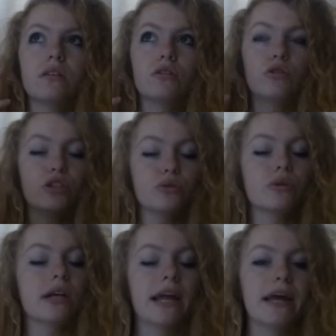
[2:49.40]
critical
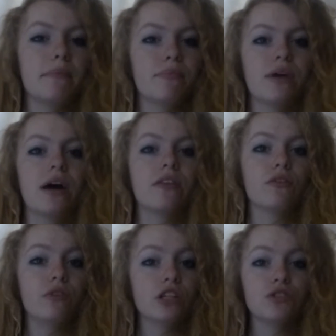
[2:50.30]
acclaim that the
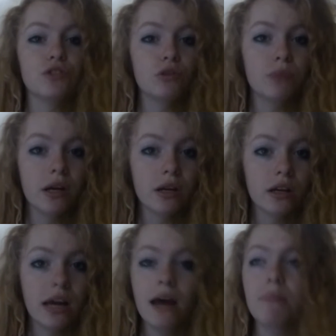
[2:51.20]
feature film might
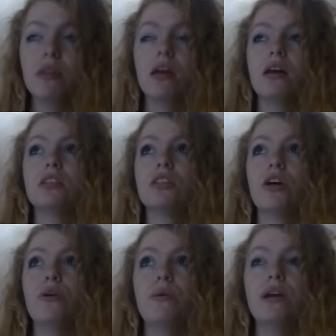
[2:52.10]
get.
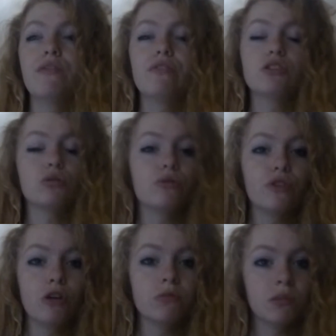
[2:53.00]
So if the short
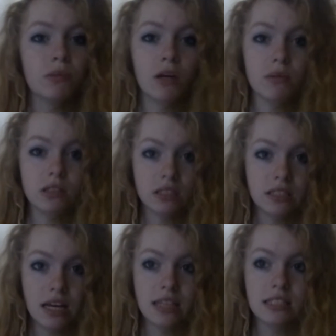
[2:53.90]
film didn't become a
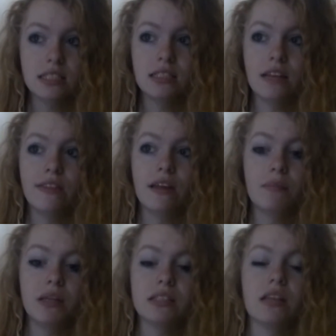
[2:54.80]
success, then that
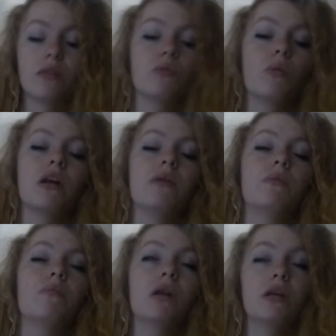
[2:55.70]
means that the
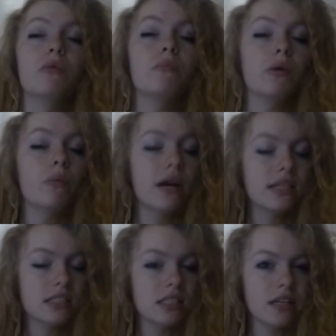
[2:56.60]
money wouldn't be
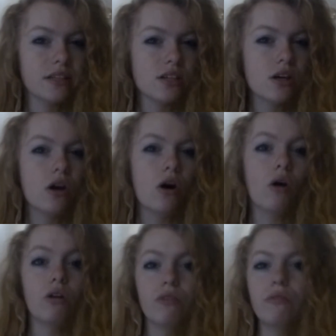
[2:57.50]
wasted
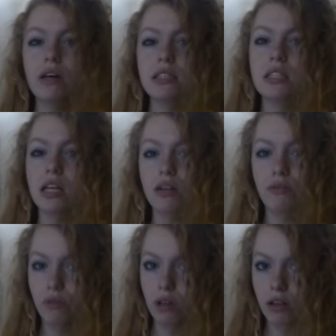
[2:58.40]
on investing in a
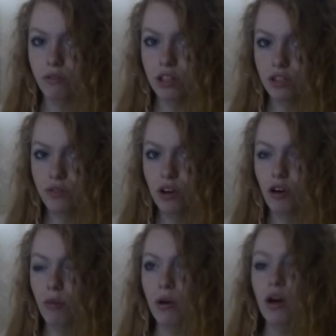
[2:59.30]
full-length feature
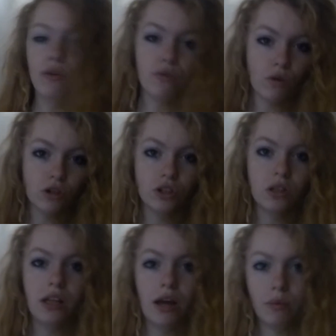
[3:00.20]
film.
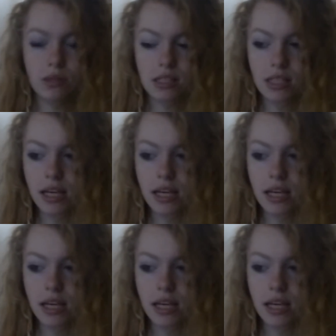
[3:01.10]
Fortunately, that wasn't the